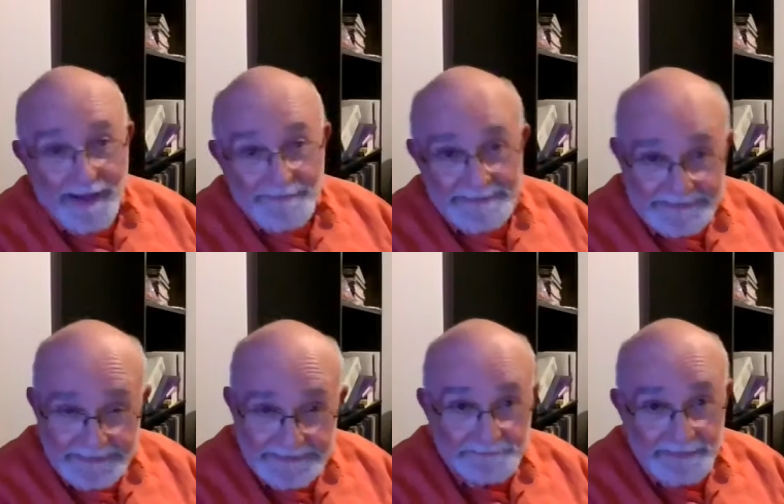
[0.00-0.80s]

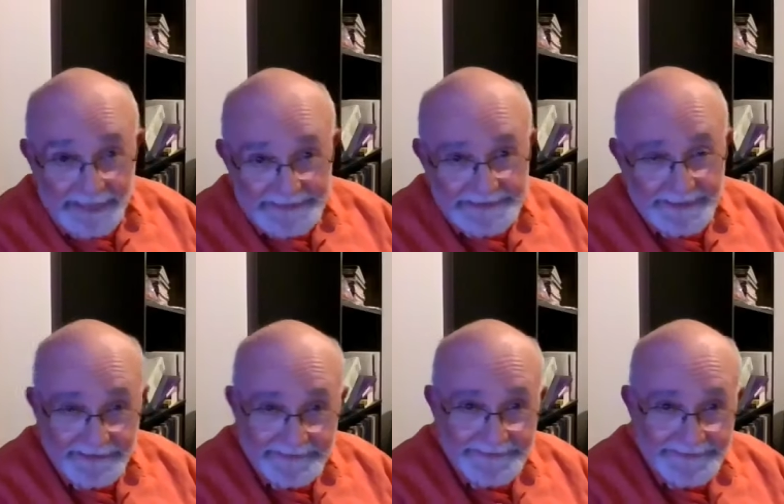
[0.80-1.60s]
promises
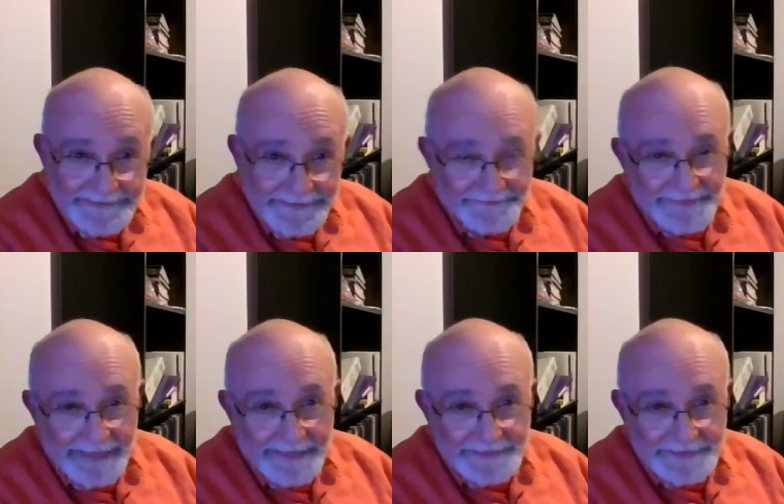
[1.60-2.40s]
blessing if
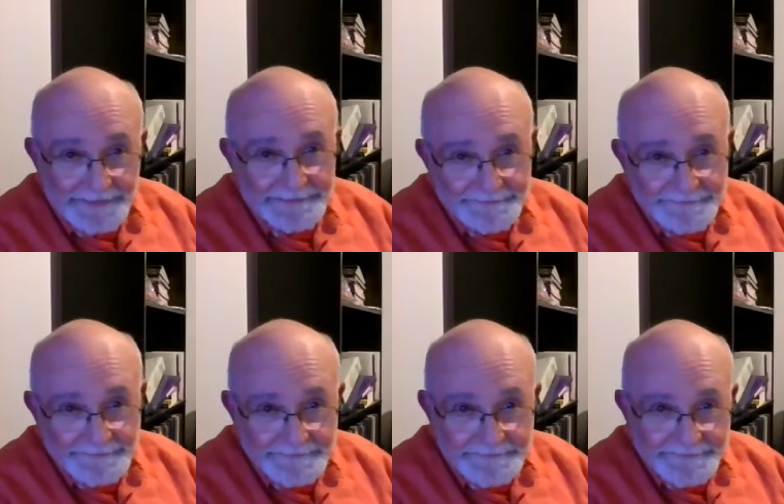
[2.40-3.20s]
they do,
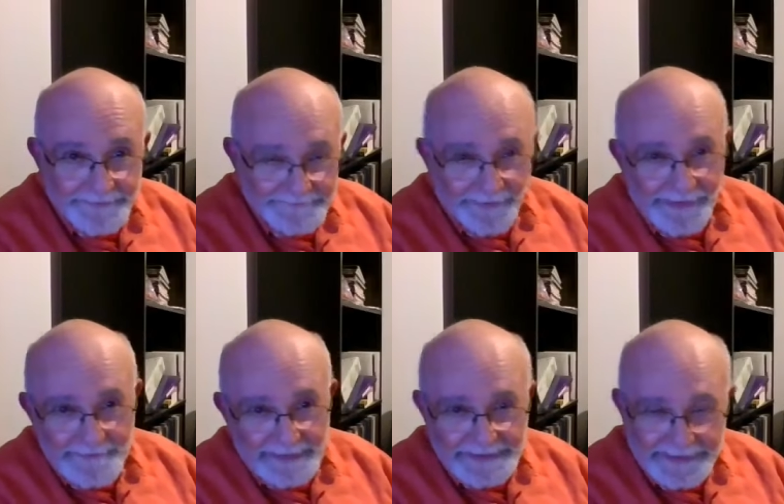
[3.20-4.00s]

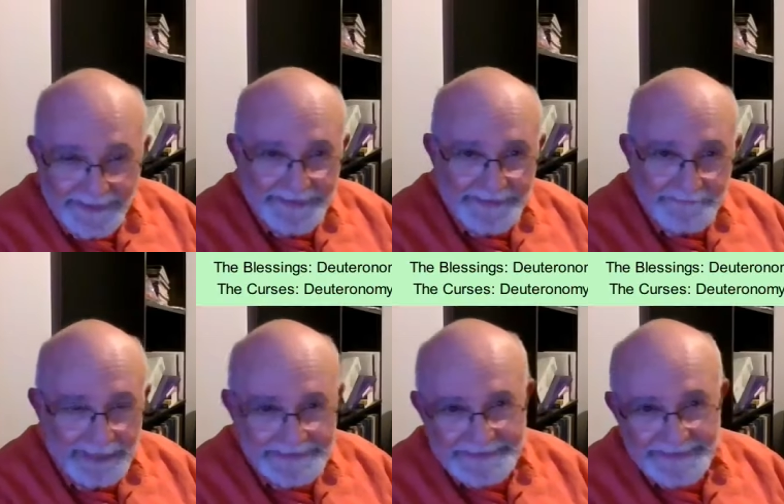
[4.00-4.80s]
very much like the
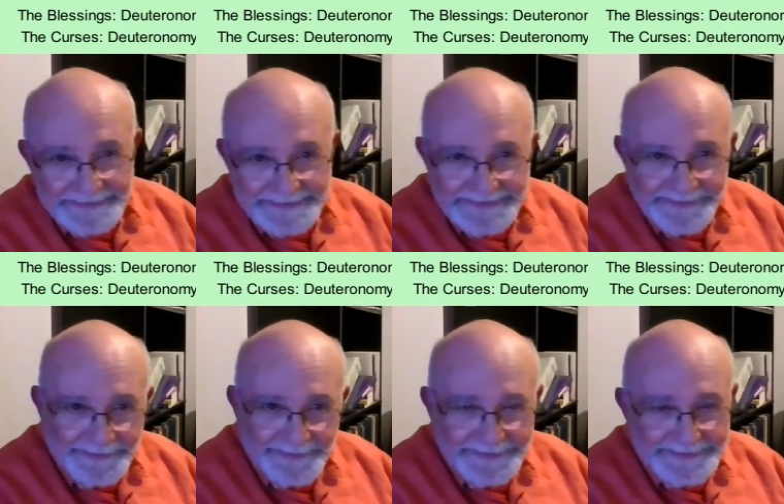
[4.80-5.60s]
blessings
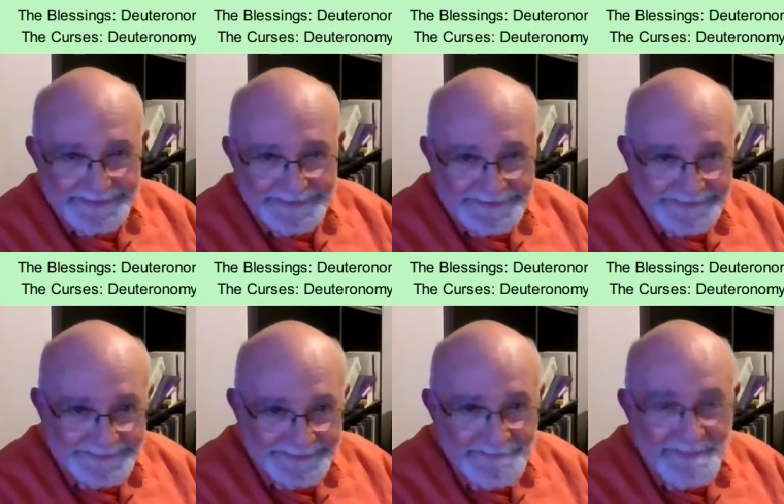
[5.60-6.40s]
and the curses
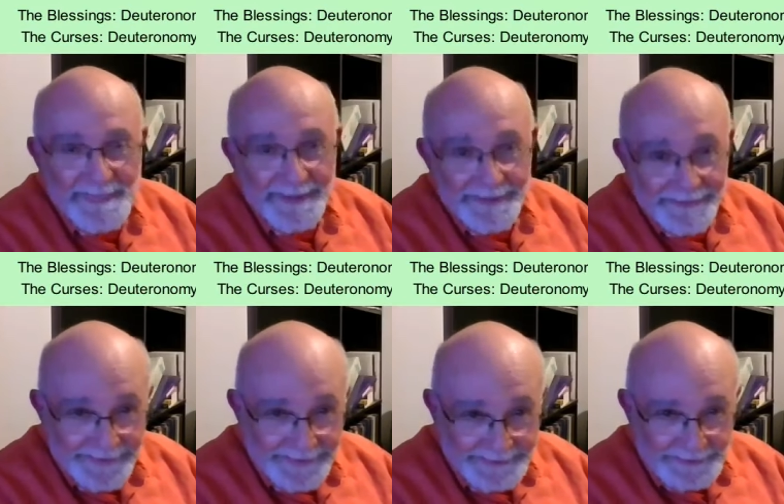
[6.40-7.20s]
and
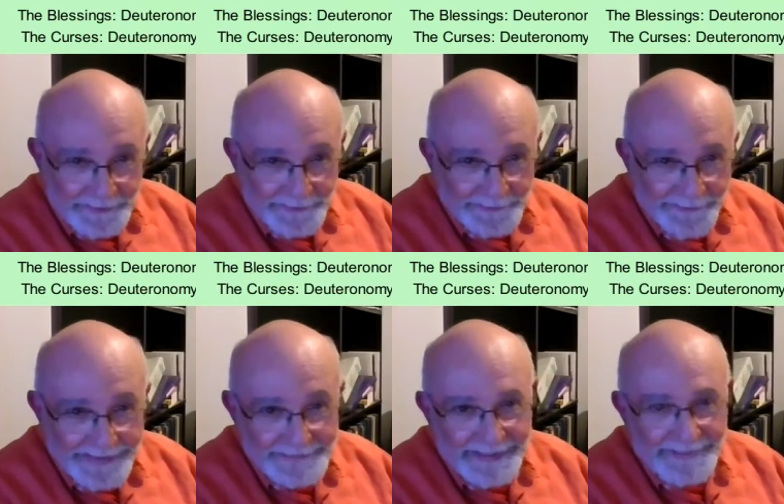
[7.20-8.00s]
in
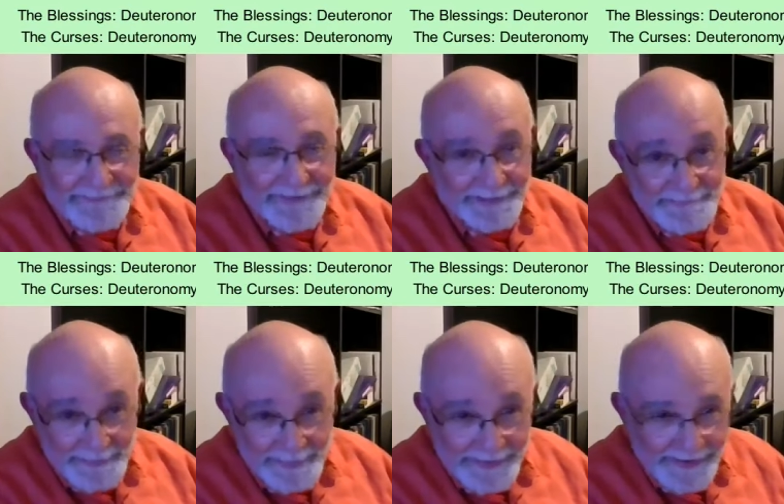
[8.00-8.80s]
Deuteronomy, where
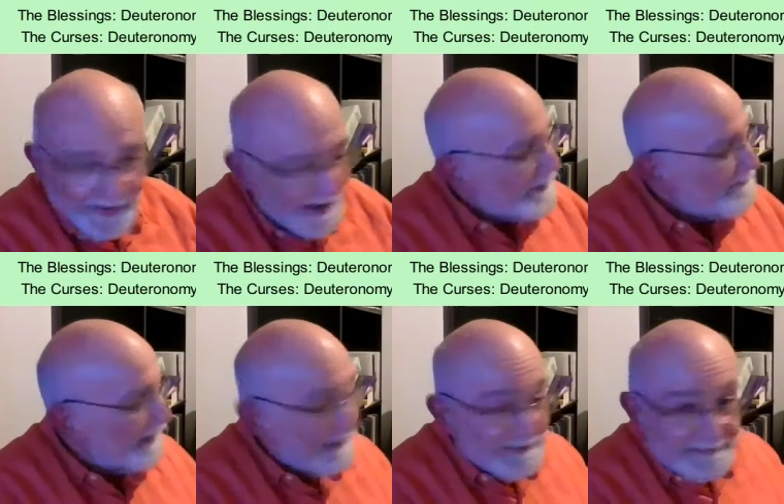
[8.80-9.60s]

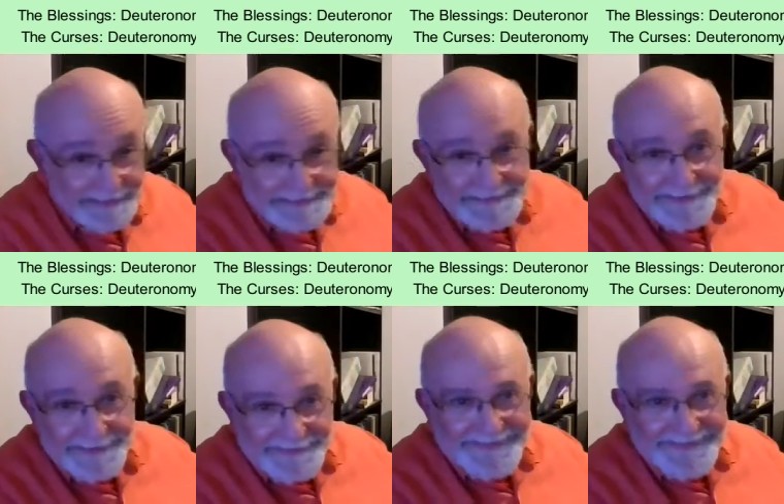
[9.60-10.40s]
everybody likes
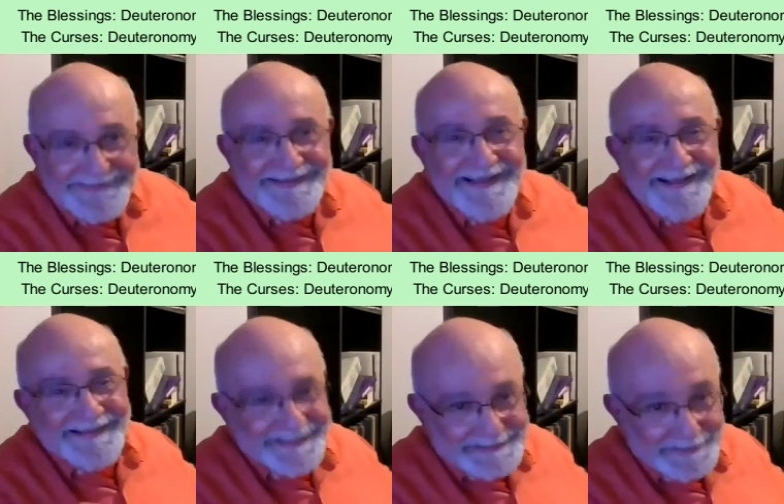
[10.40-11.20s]
to
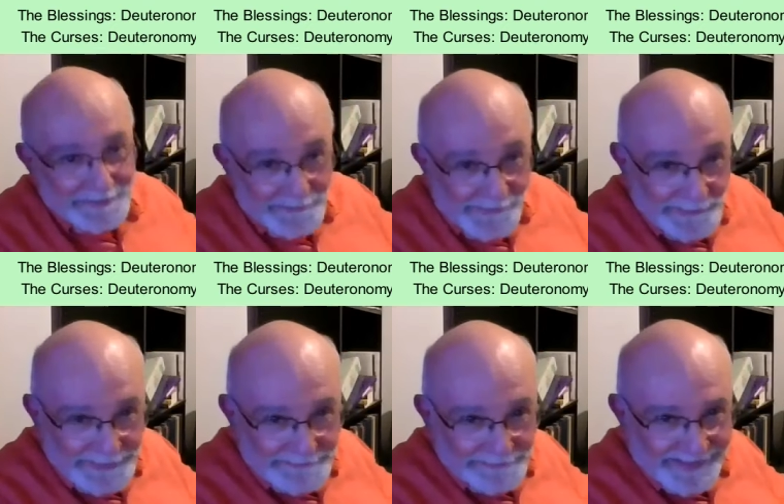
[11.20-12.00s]

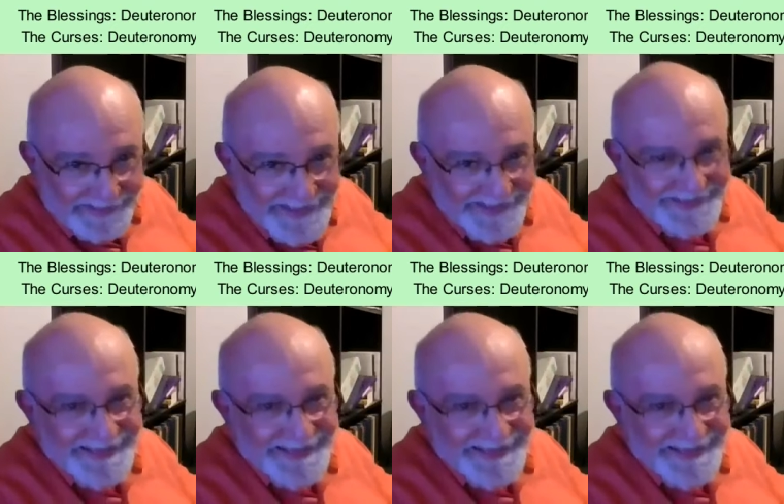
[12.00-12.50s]
quote the